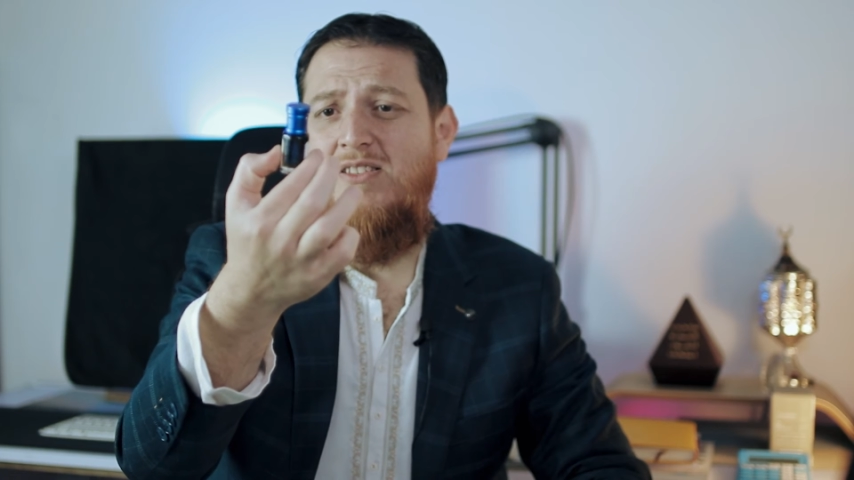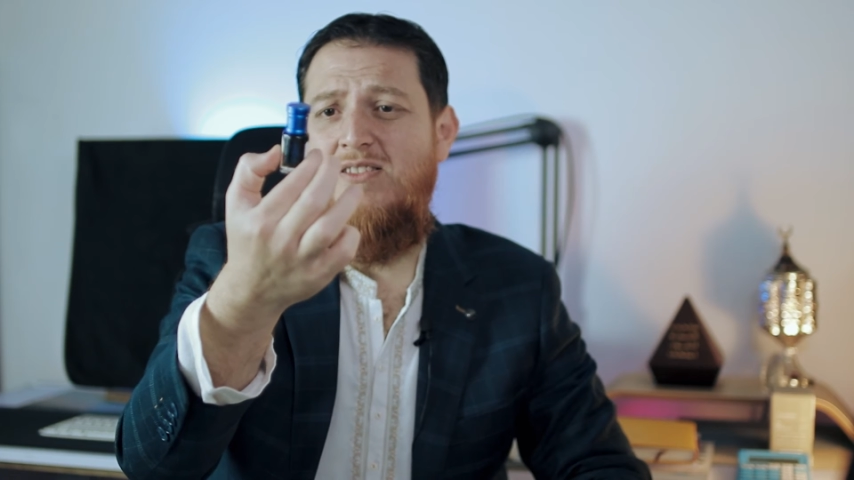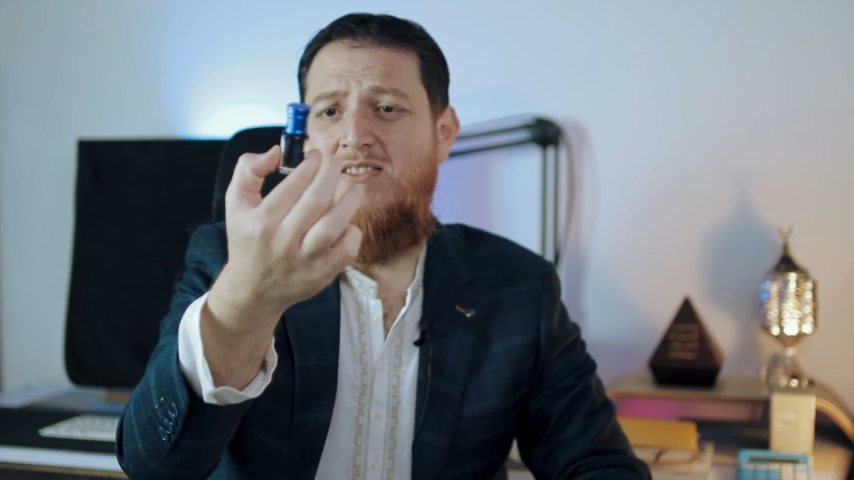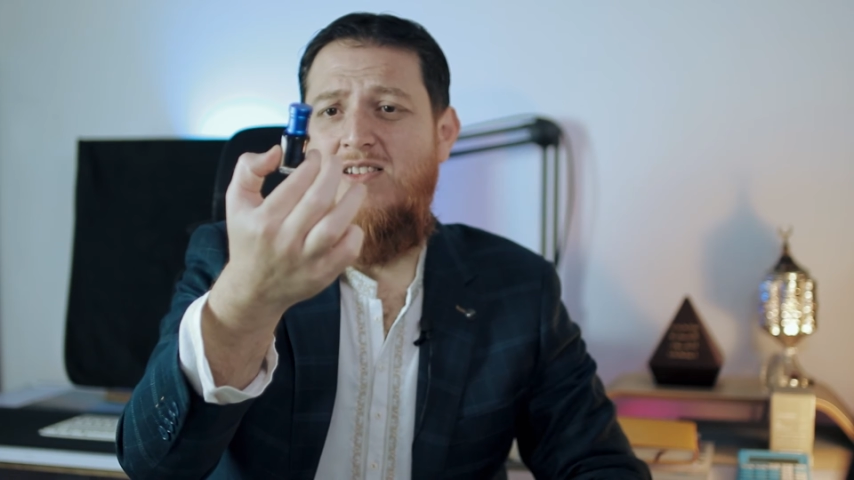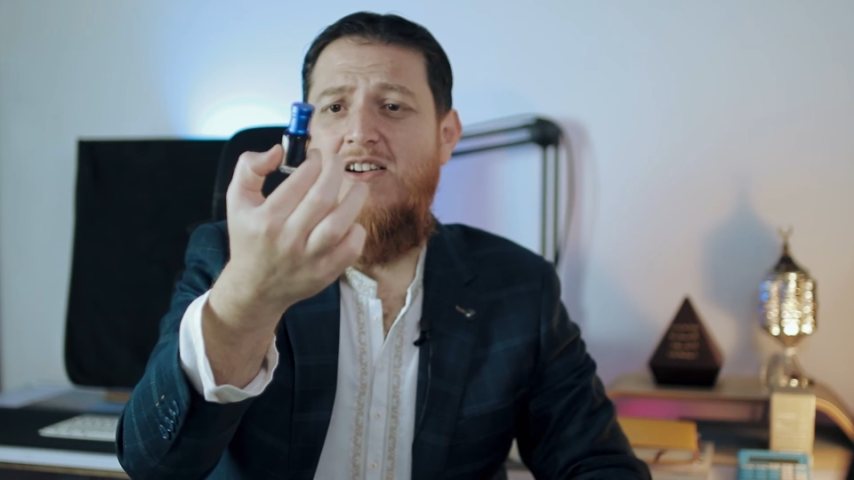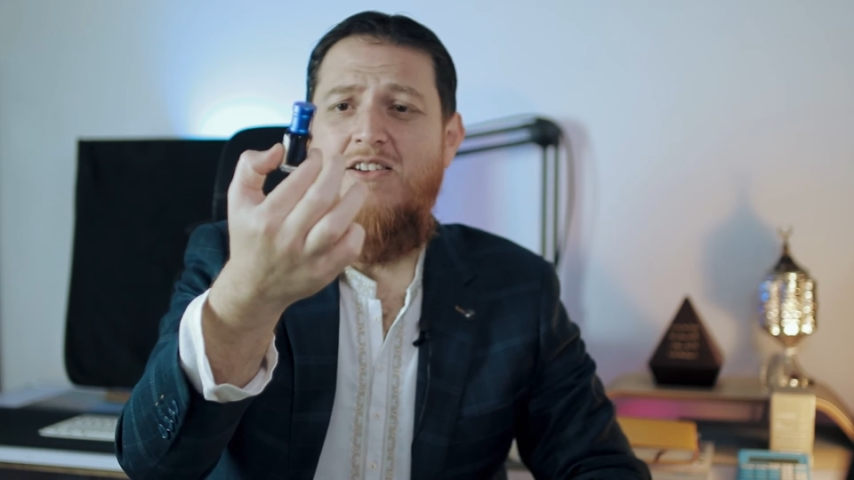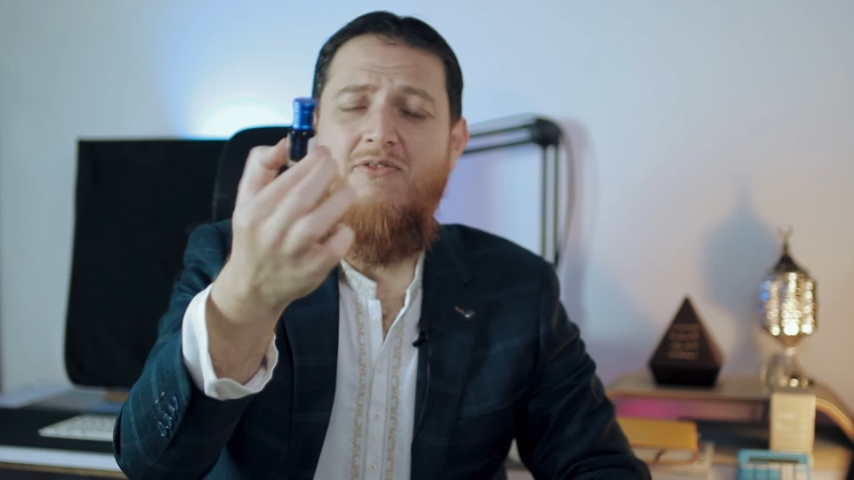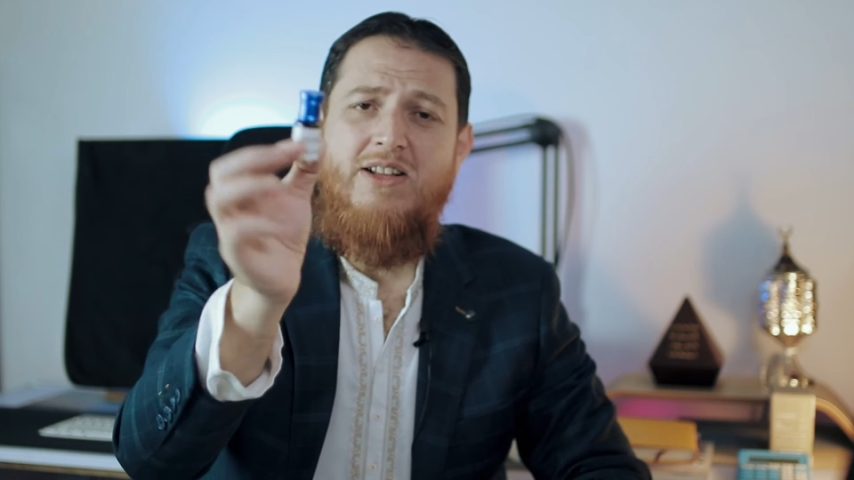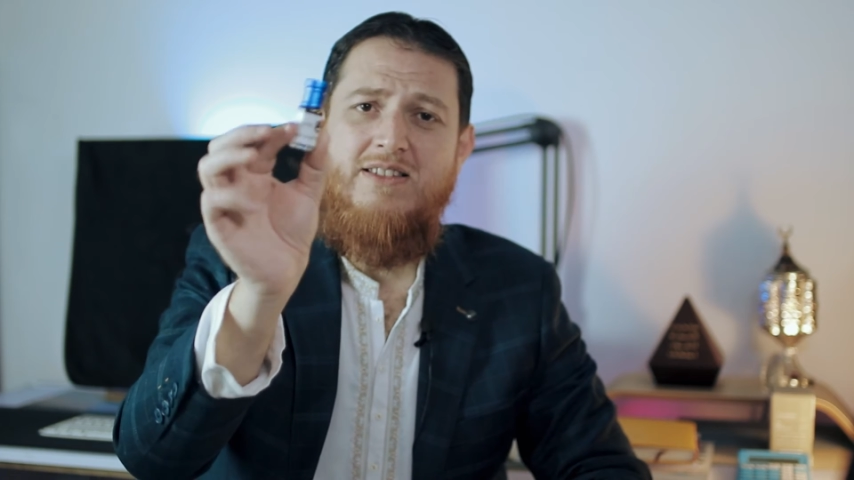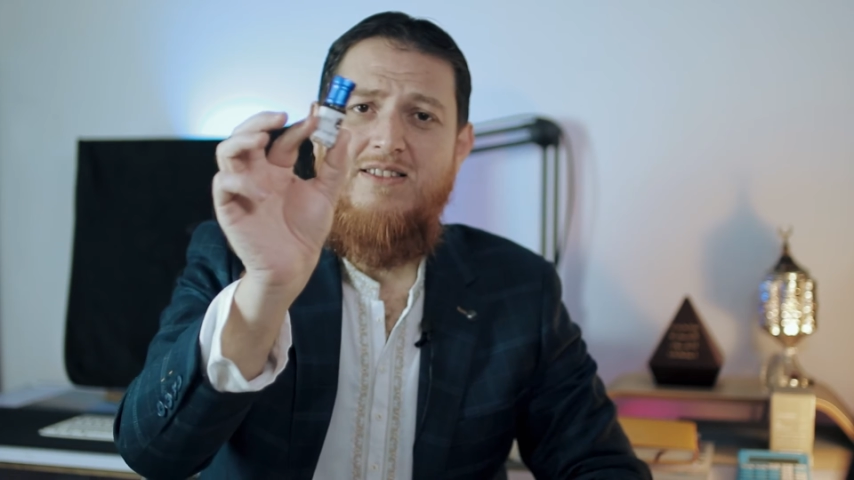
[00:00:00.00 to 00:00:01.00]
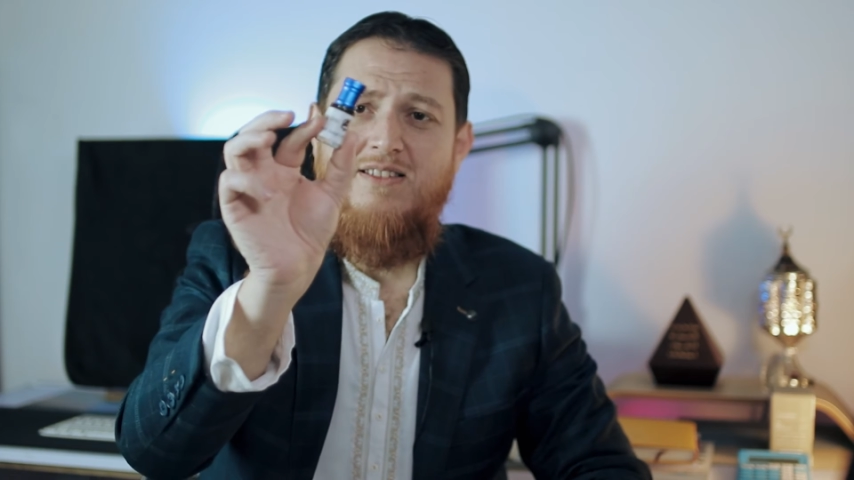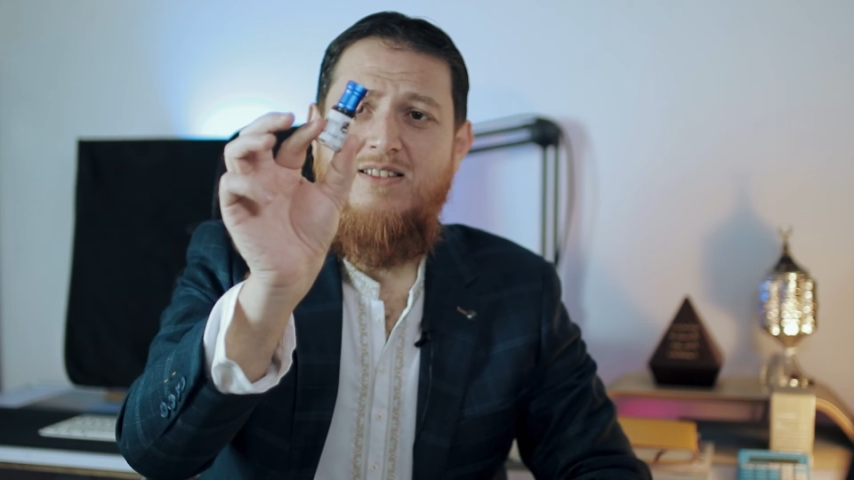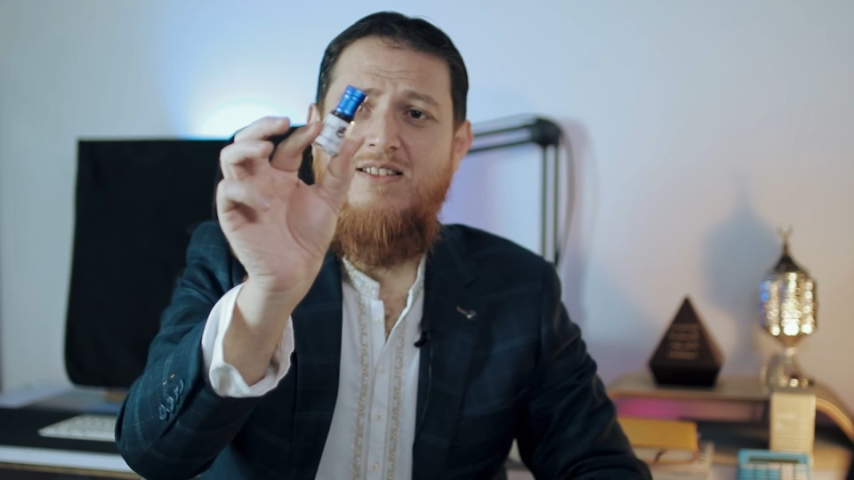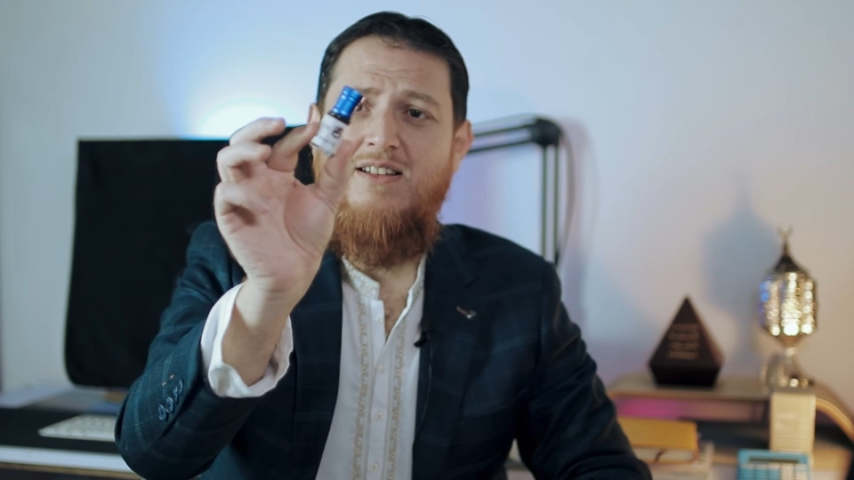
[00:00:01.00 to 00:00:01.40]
starter ones.